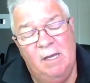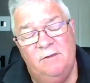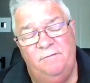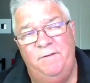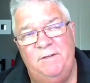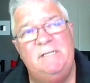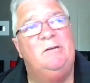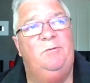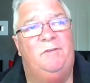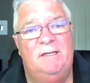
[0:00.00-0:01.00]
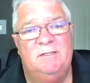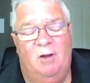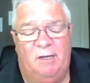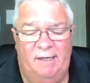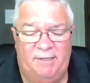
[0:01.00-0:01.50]
the physical things
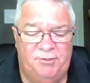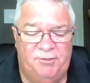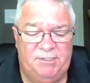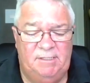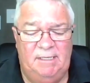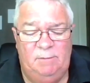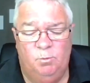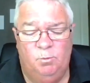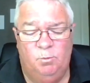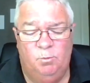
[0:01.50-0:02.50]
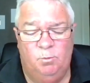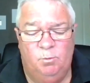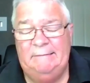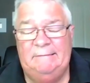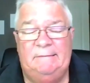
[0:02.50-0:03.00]
like electricity
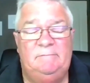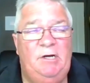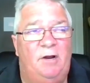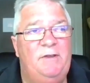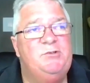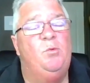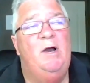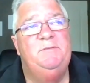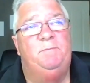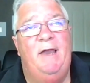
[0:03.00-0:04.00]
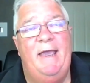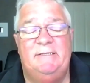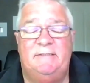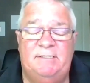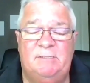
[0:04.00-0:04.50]
water you know there's always
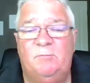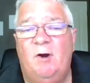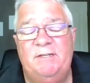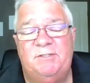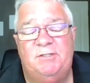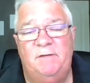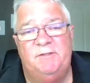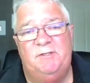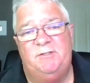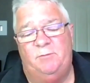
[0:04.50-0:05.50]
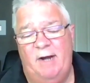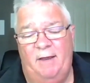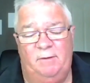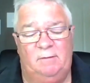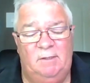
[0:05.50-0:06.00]
plans and there's some great services
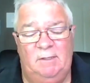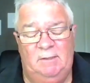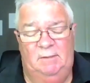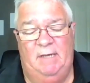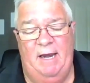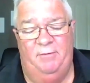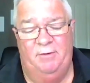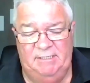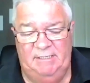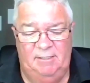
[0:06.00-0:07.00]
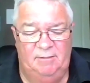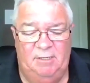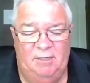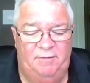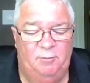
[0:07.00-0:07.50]
around that guarantee
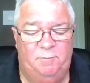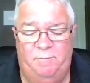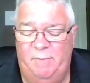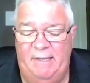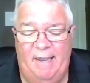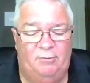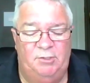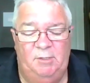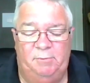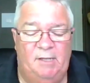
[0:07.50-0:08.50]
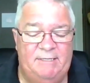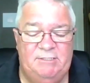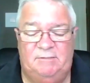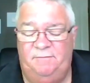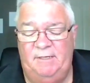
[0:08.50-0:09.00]
you, you know, they'll be out on your
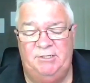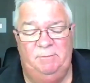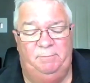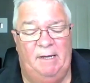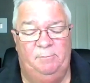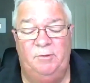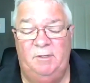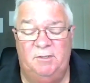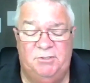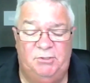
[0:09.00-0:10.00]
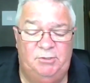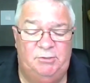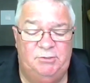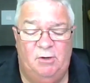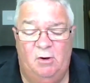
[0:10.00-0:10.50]
place to fix your pump within a
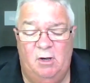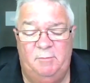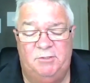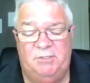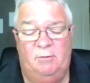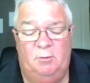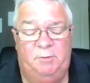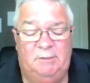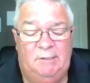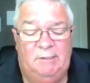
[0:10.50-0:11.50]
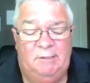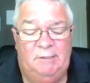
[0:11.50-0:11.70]
certain time and so on. But